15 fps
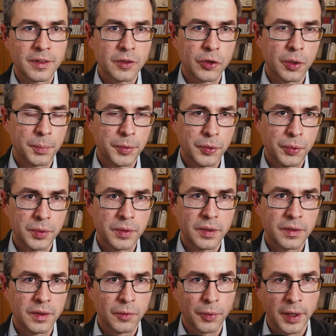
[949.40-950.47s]

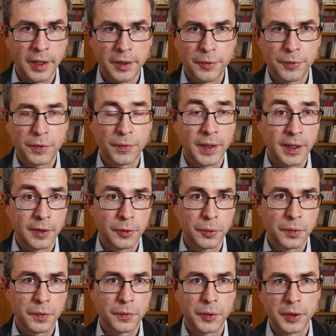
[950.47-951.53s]
compute derived
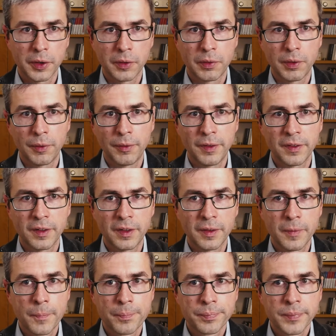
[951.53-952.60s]
values for your query result,
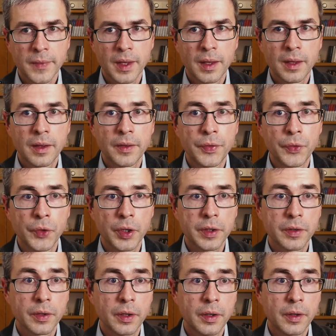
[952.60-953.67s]

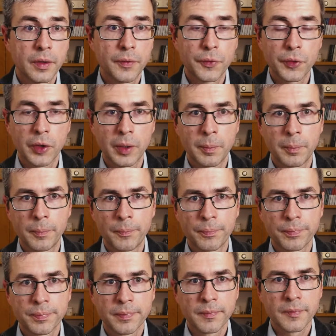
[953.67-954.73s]
not from
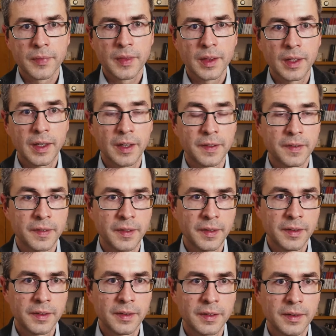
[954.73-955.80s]
a
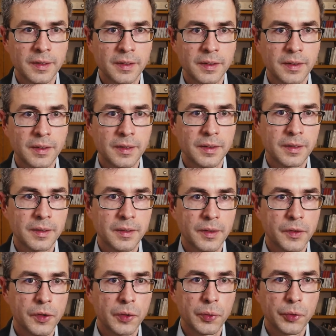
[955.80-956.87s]
single
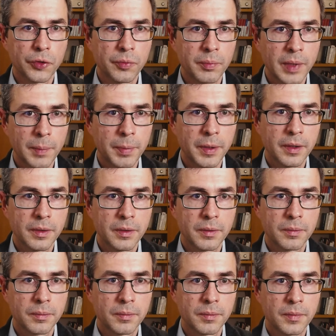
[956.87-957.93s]
solution mapping,
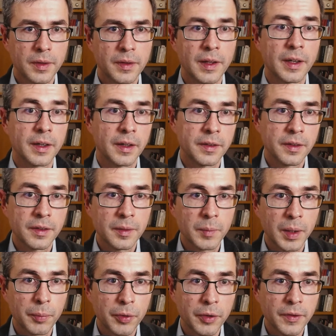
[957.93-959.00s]
like I did in
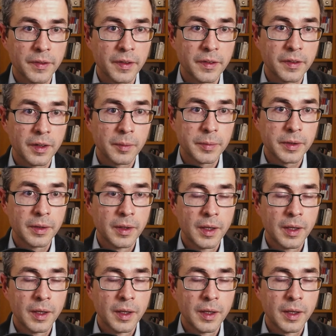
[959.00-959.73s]
my previous example,